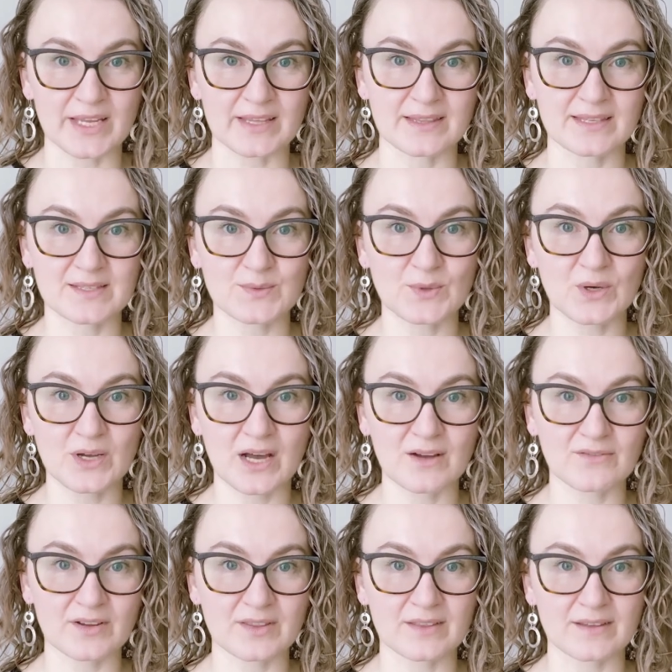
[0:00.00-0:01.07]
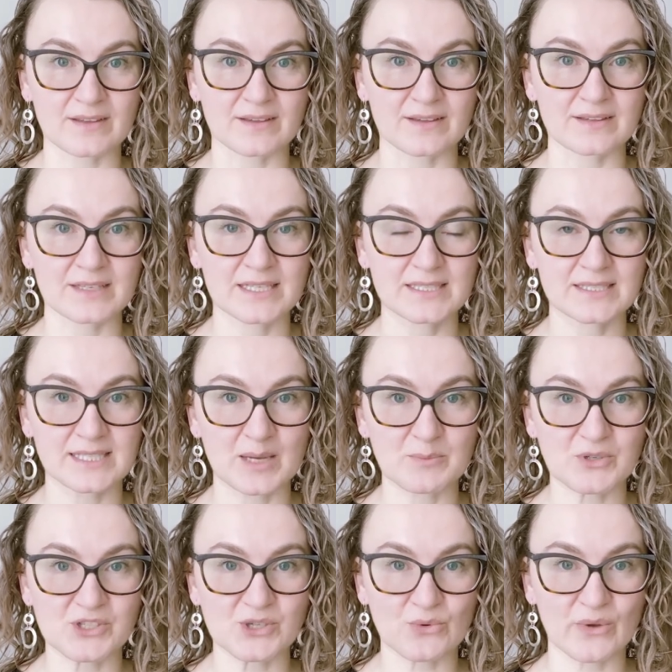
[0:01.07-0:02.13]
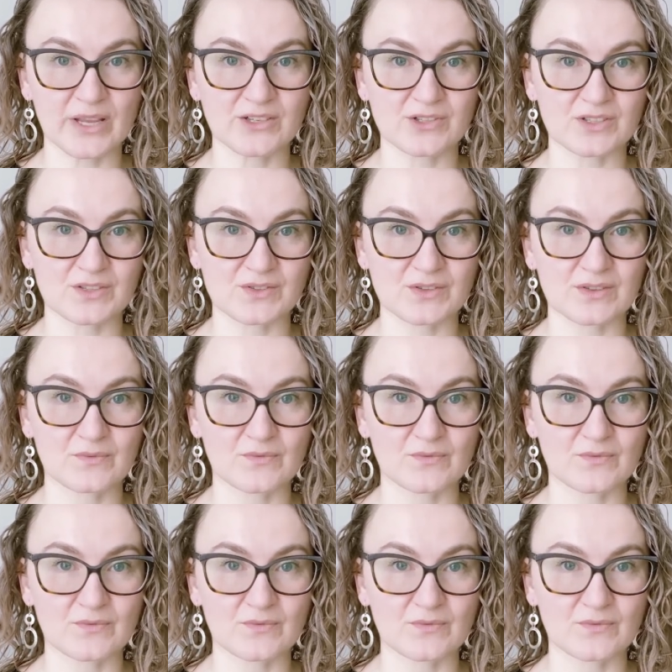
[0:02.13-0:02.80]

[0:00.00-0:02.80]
This will cover the temperature ranges